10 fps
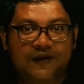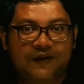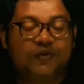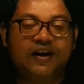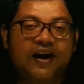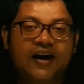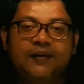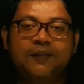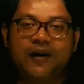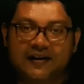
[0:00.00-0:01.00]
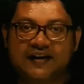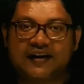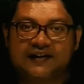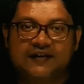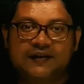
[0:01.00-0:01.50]
So they are the
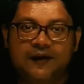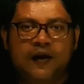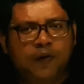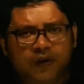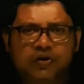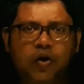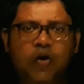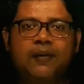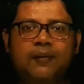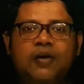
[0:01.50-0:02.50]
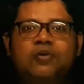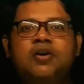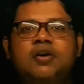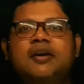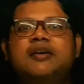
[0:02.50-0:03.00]
parasites. We'll talk
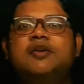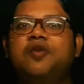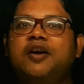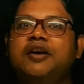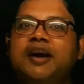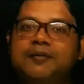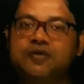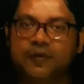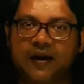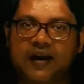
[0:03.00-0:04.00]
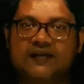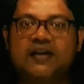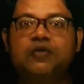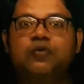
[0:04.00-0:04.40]
about the different types of parasites.